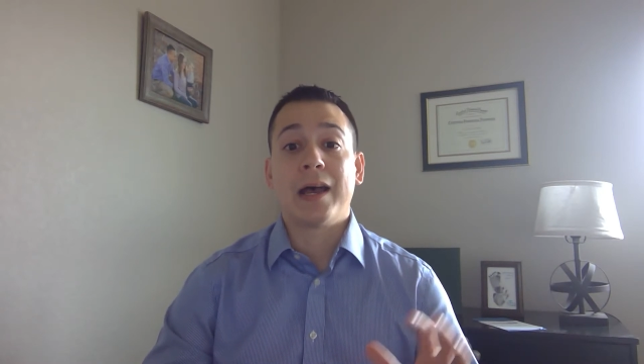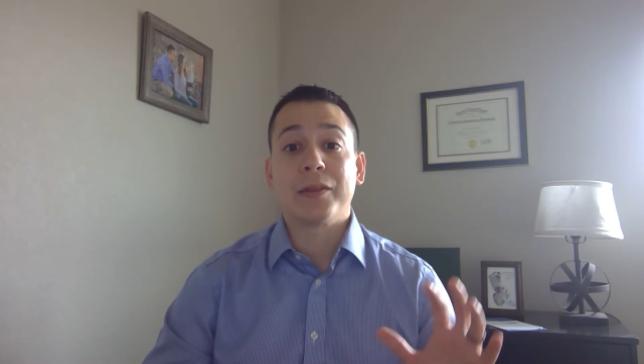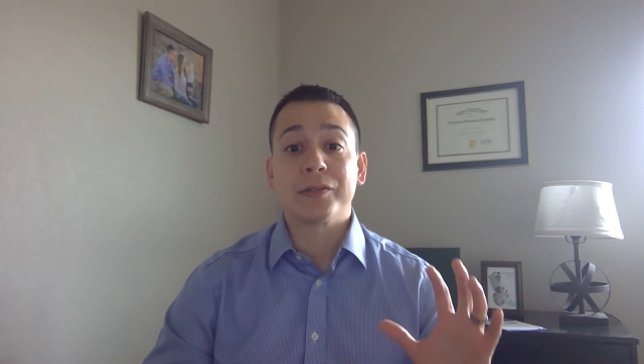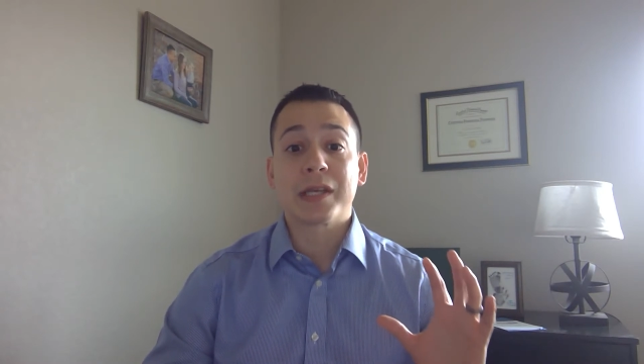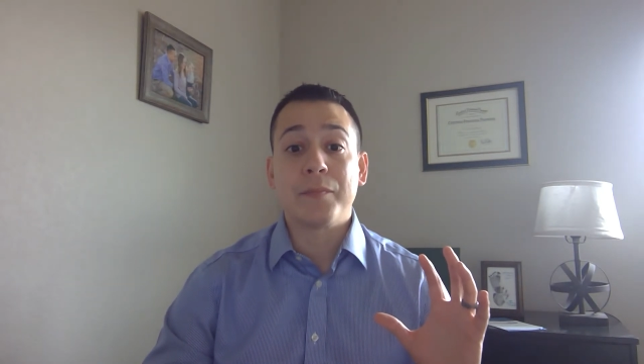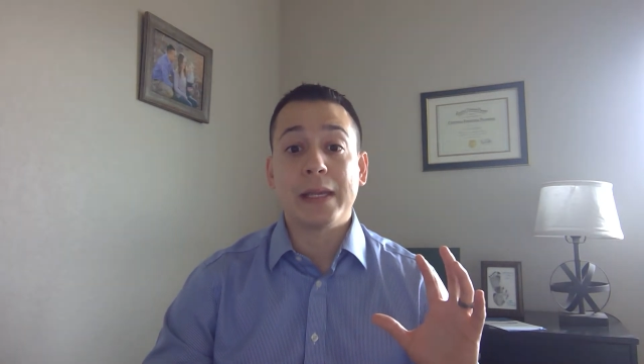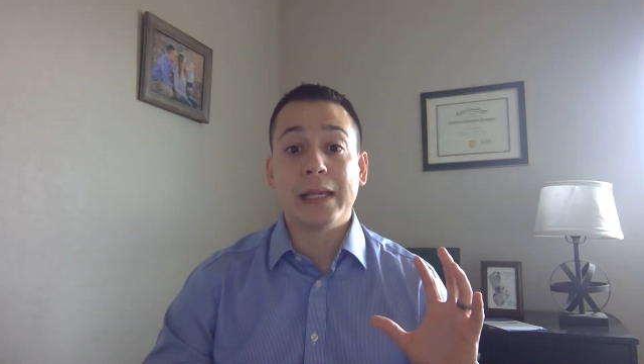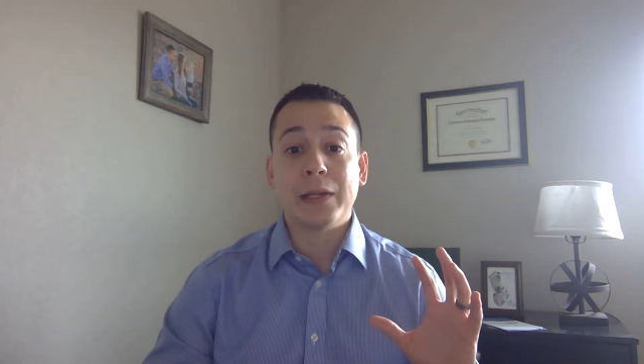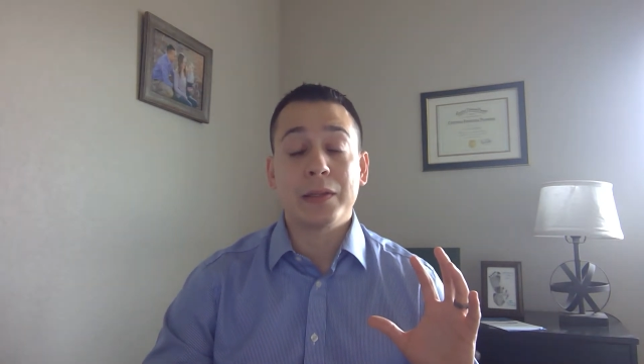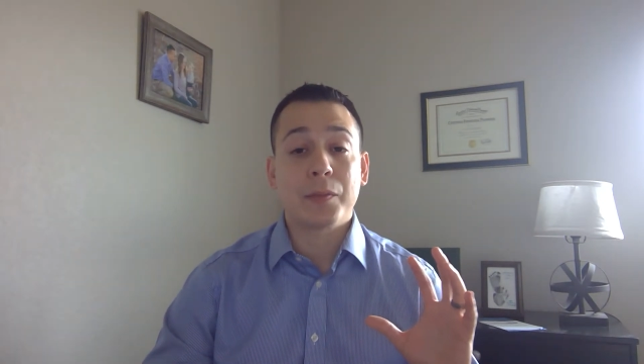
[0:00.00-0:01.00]
There's going to
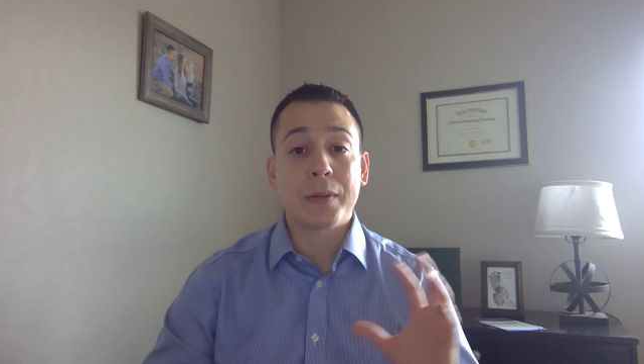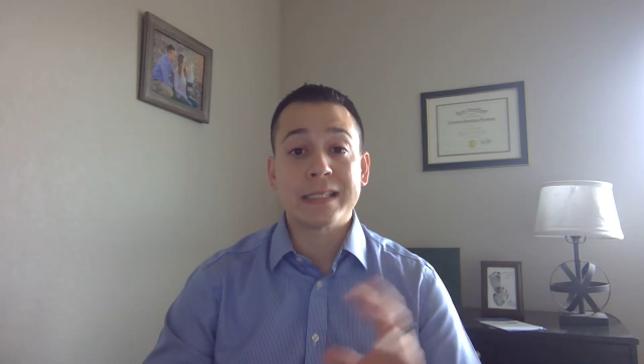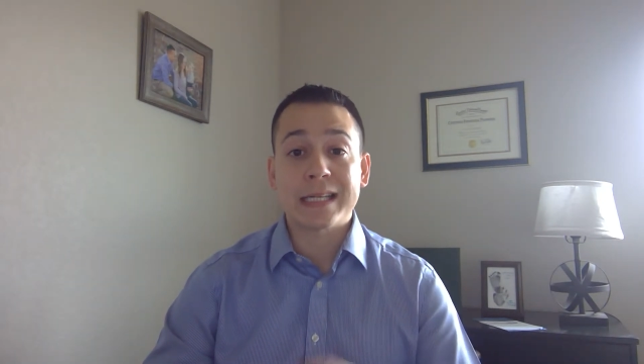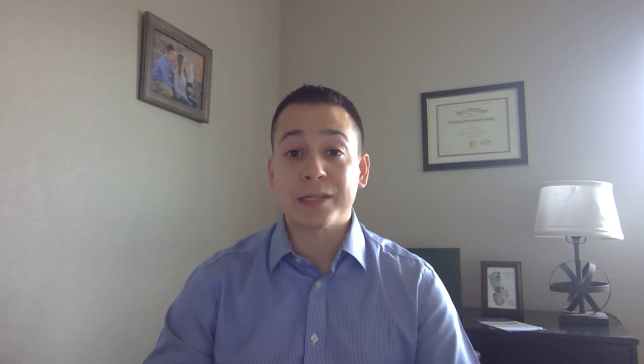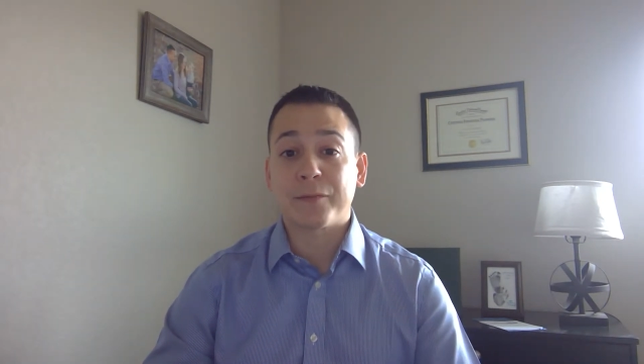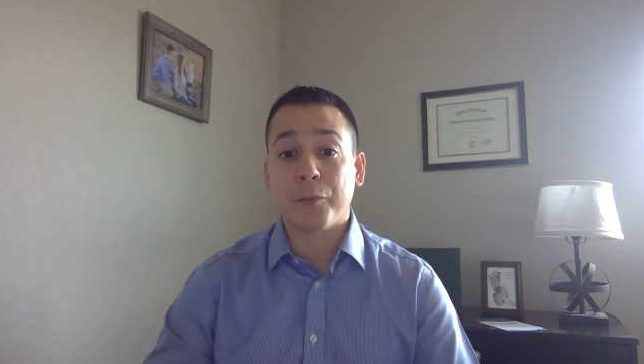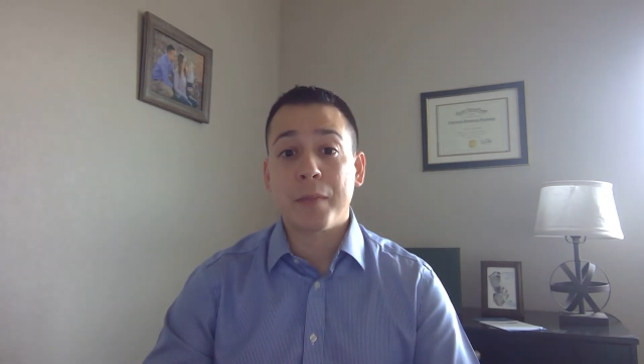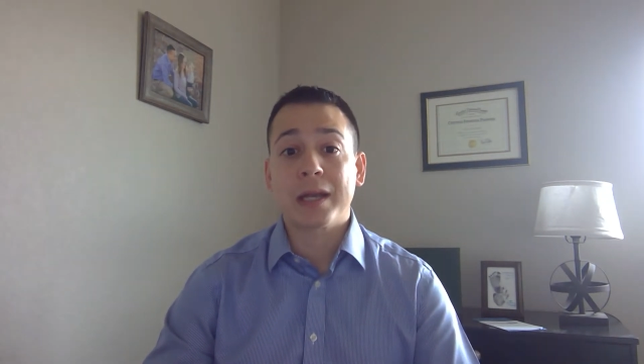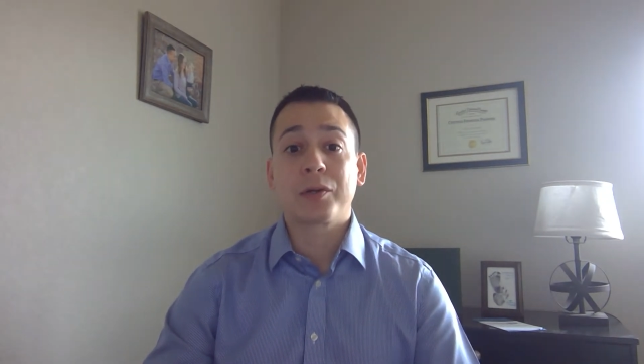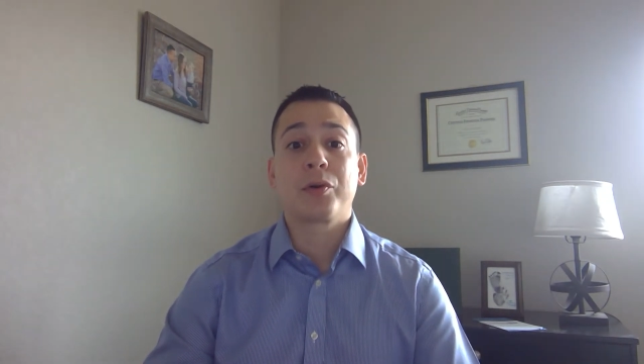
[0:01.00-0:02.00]
be the potential for
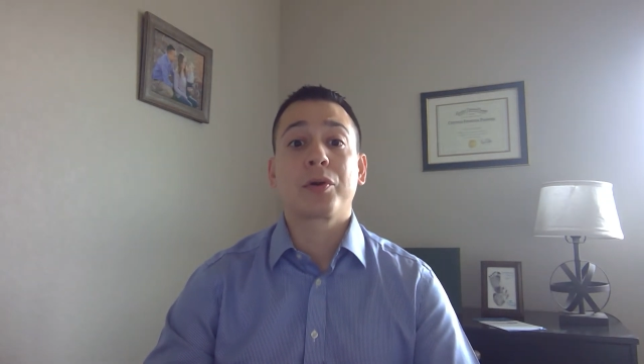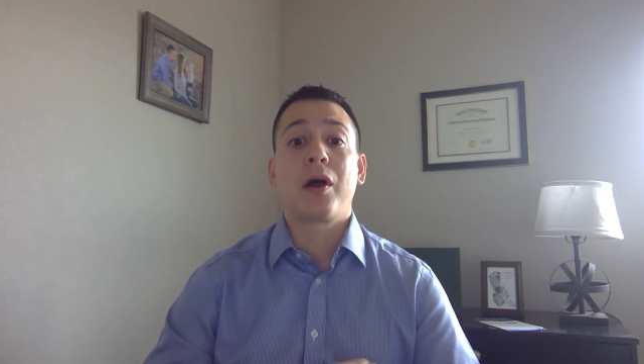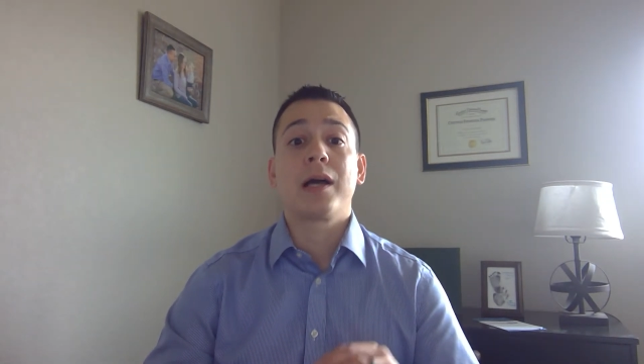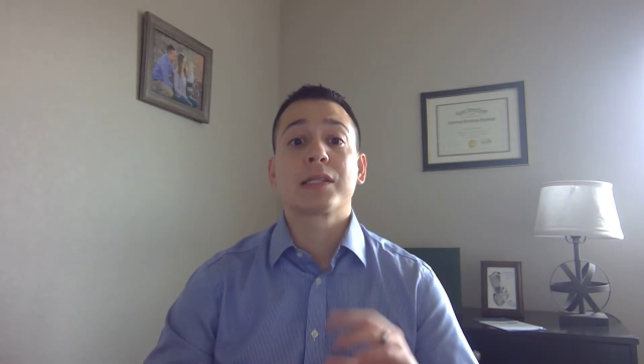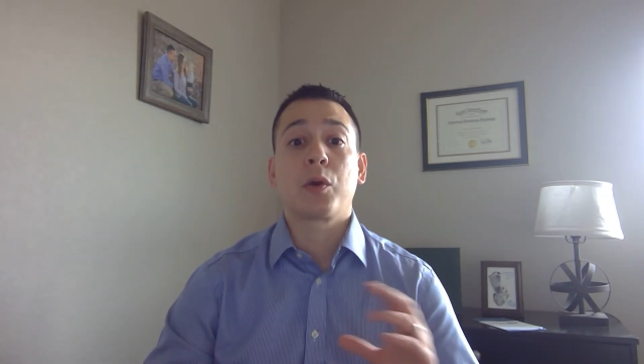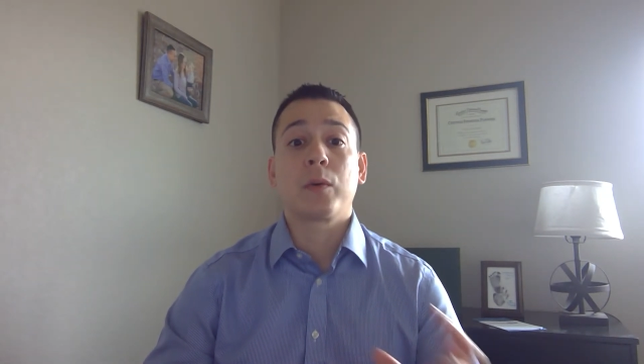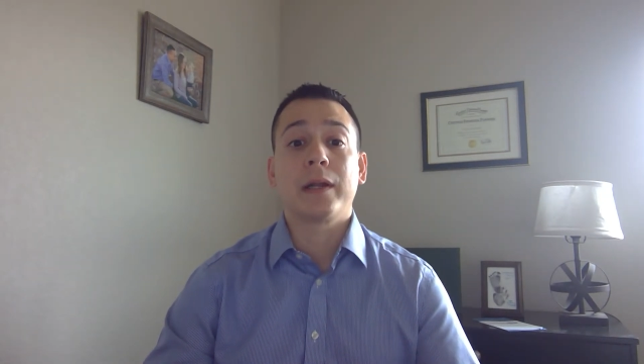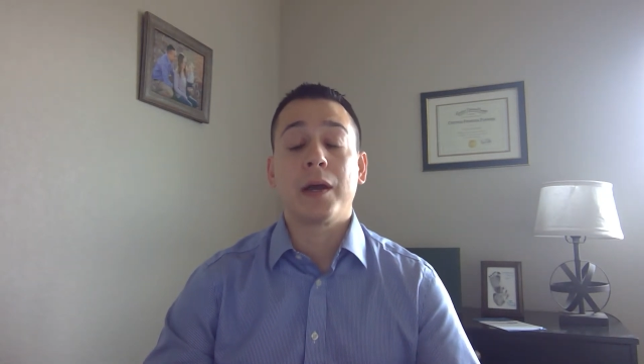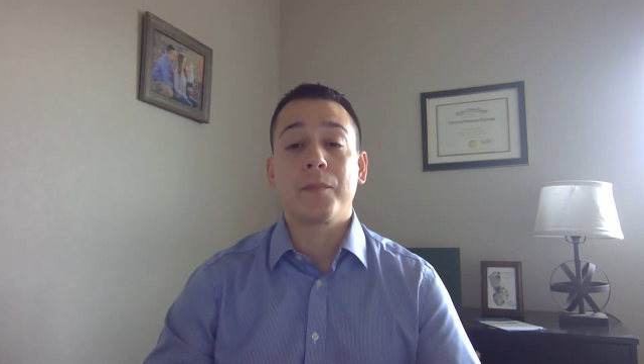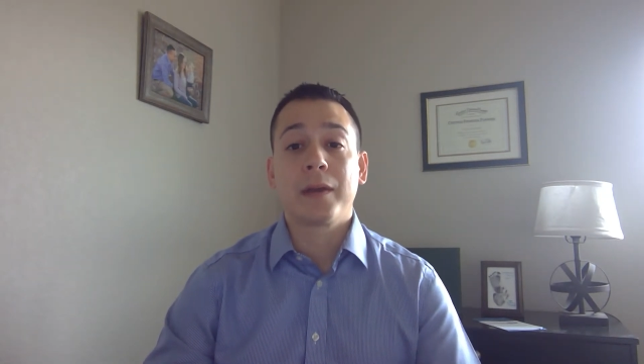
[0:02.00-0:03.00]
medical costs going
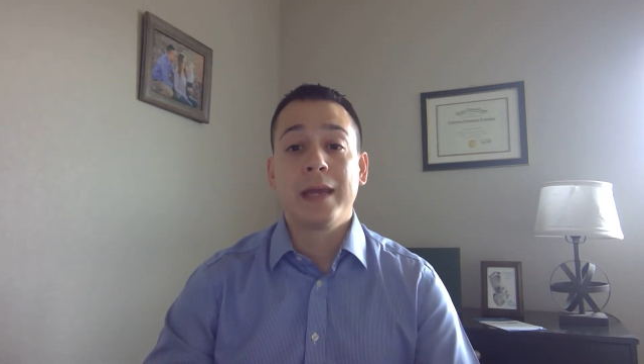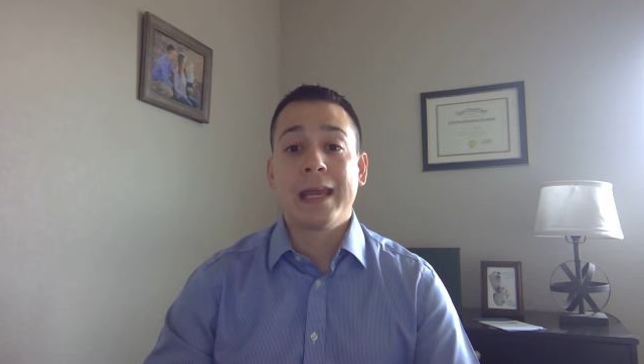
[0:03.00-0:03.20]
up,